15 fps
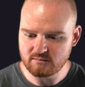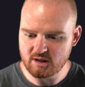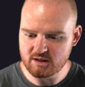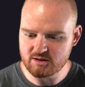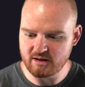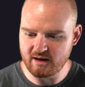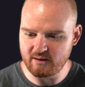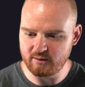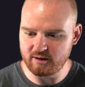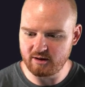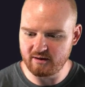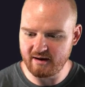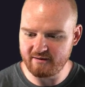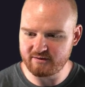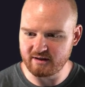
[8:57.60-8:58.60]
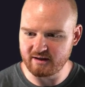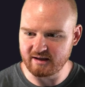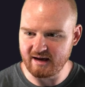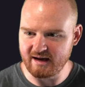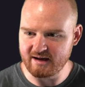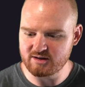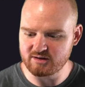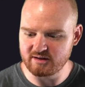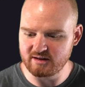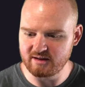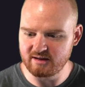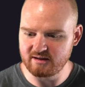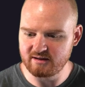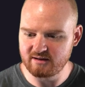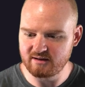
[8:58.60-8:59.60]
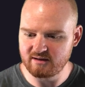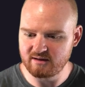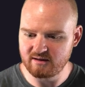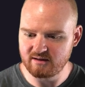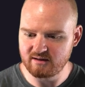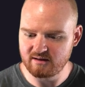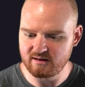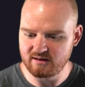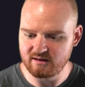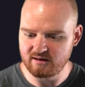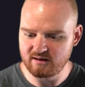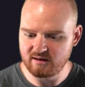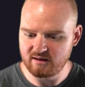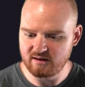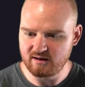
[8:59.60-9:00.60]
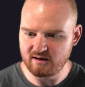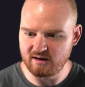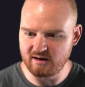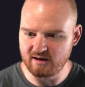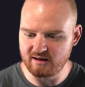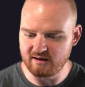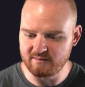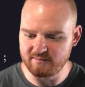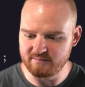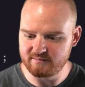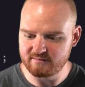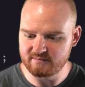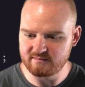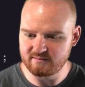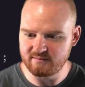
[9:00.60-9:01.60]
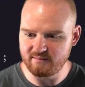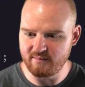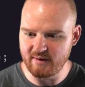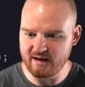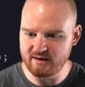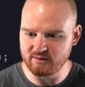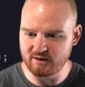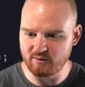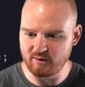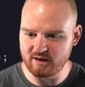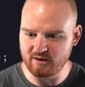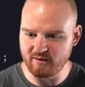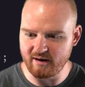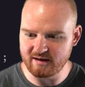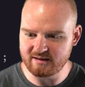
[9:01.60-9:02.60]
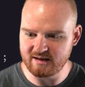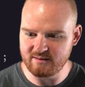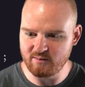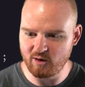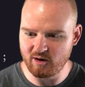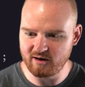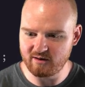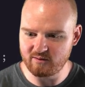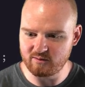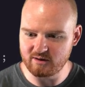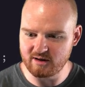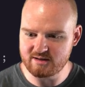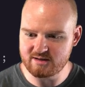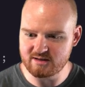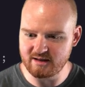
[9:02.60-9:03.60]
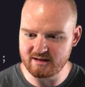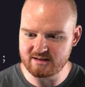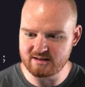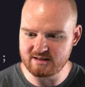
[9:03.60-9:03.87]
So that we don't have to like actually um, manually redirect anymore. Well, let's let's